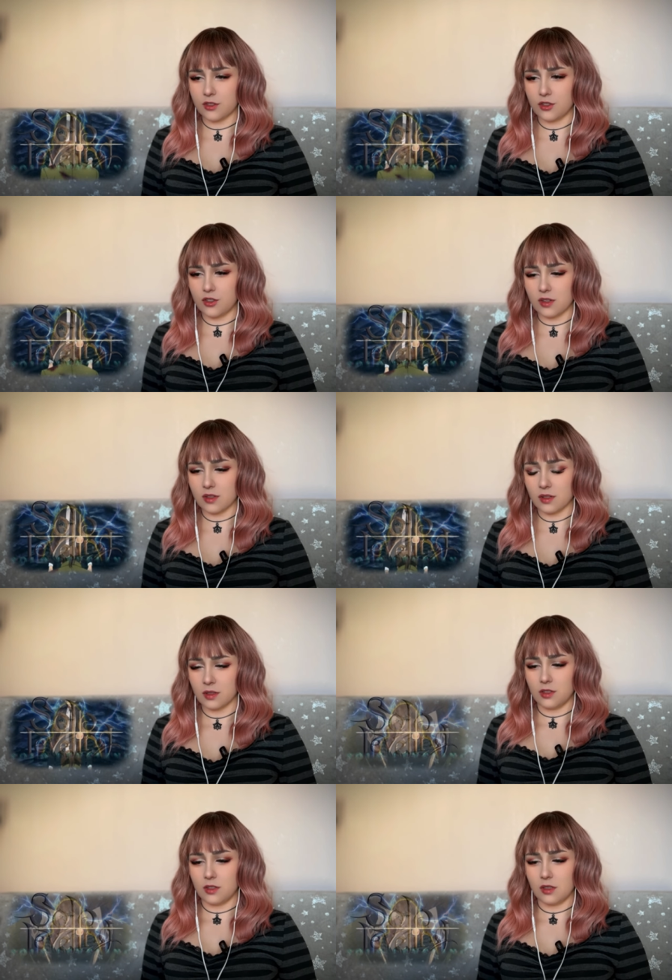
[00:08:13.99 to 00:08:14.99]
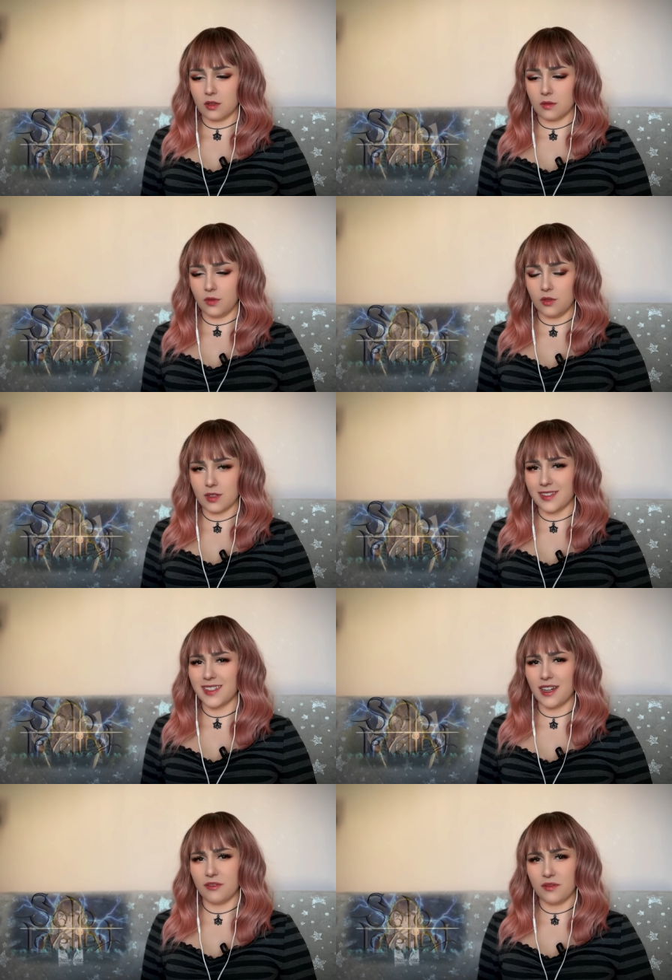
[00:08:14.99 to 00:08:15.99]
She's confused and
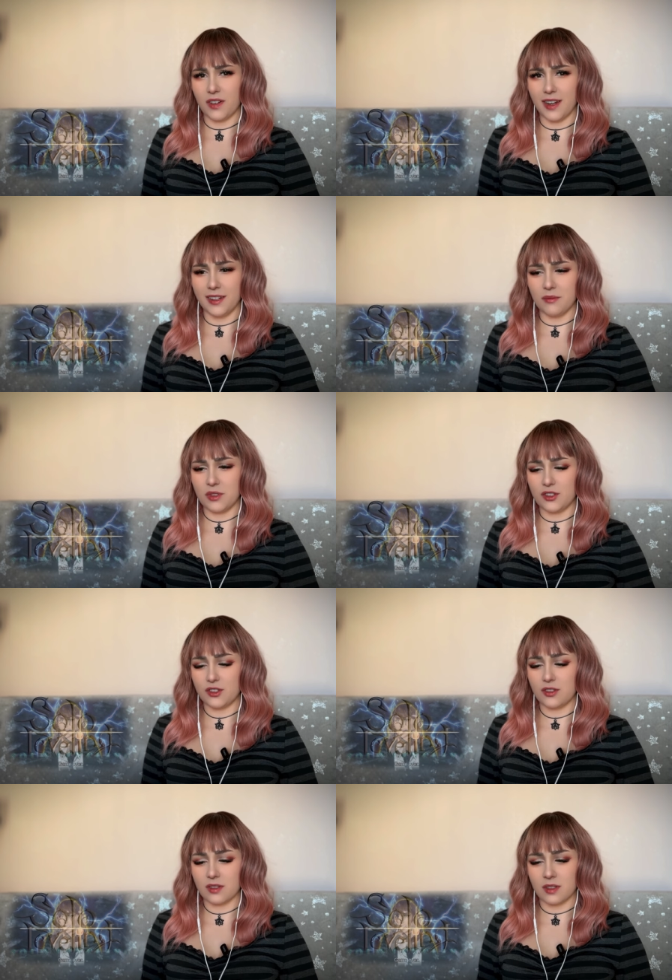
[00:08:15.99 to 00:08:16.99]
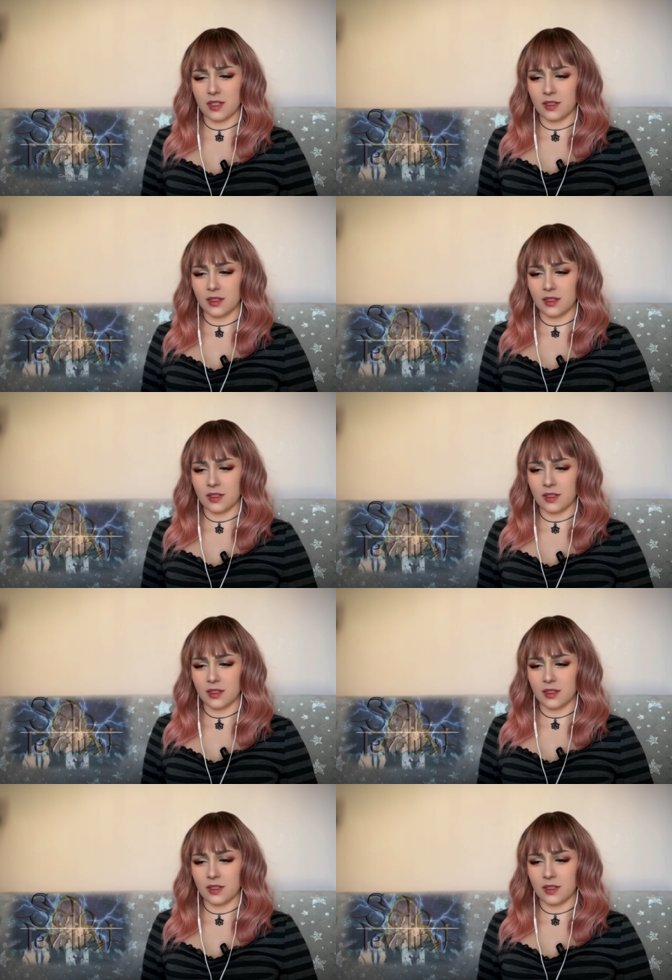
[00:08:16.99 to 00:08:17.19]
terrified. I mean, she's just...